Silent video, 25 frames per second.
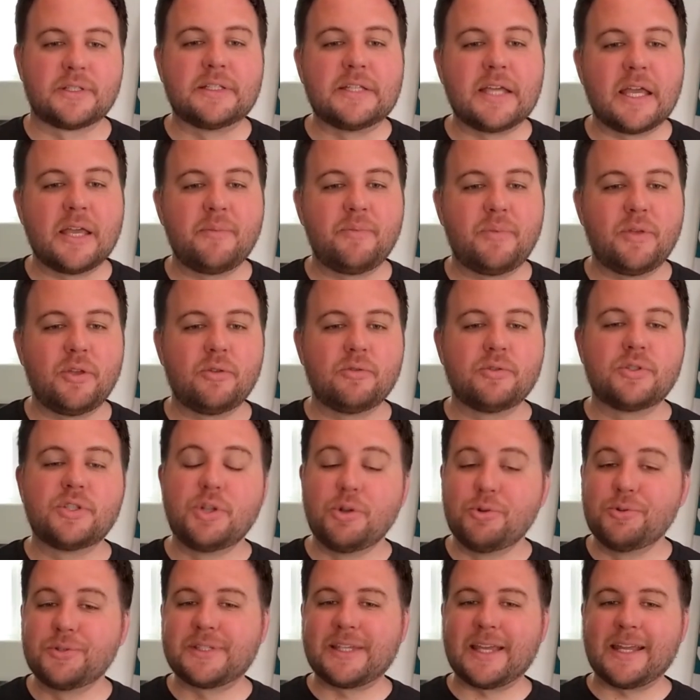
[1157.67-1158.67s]
debut
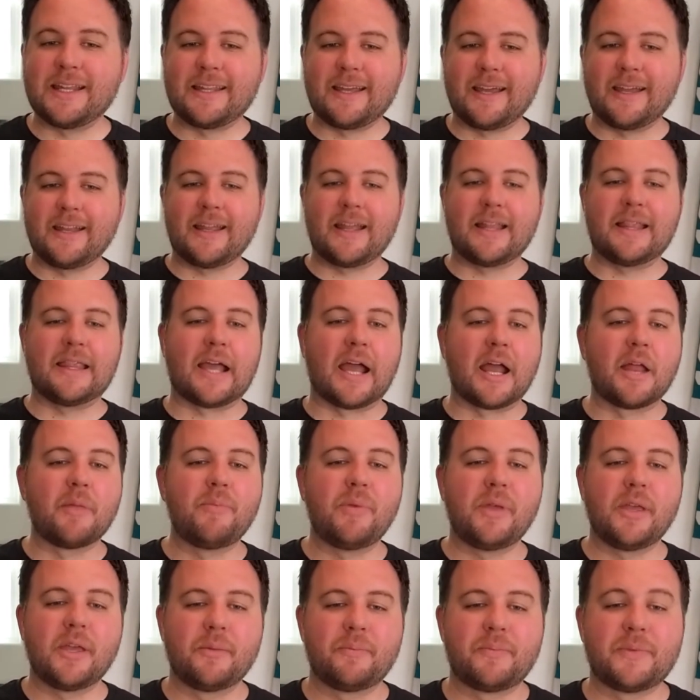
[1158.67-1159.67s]
Tuesday night at 9
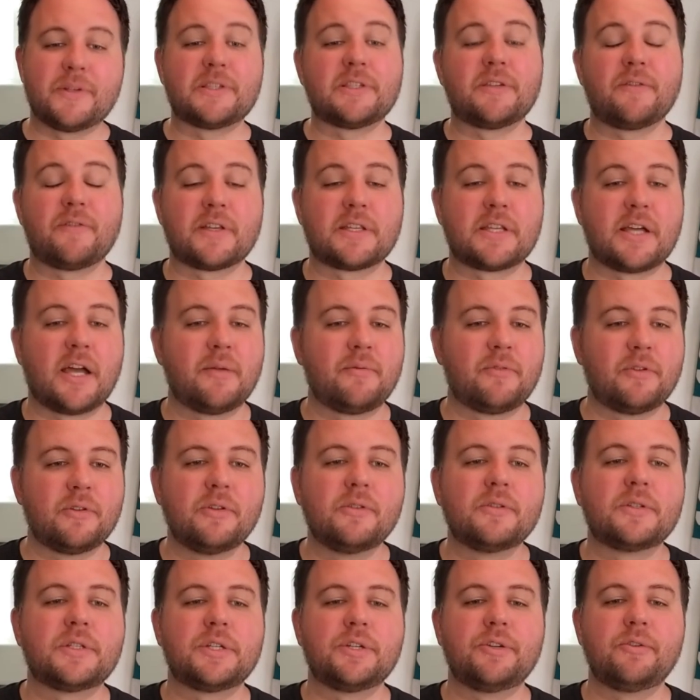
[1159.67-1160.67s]
p.m. Pacific time on
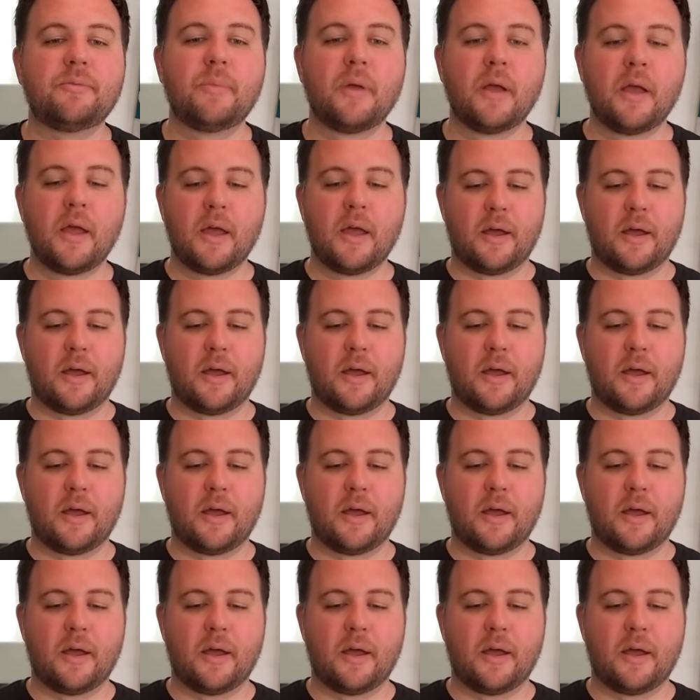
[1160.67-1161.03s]
YouTube.